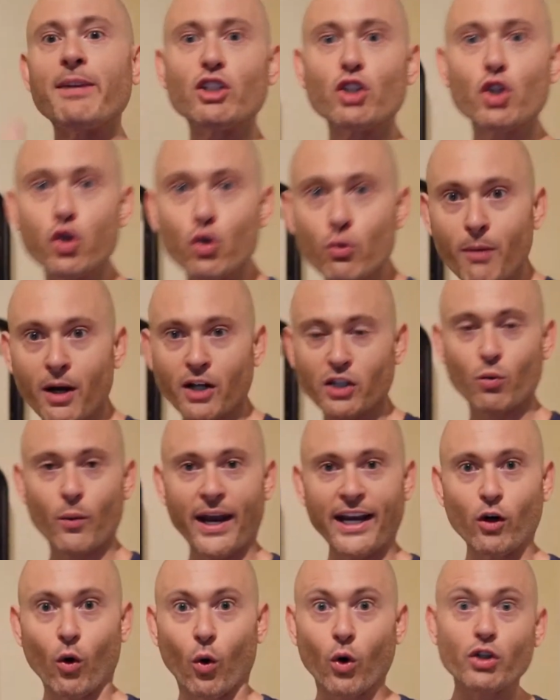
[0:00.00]
me too much
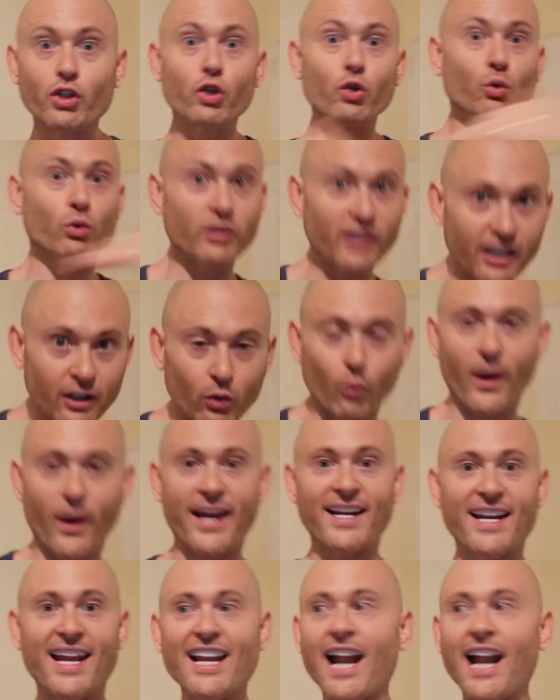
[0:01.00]
weight or too little weight,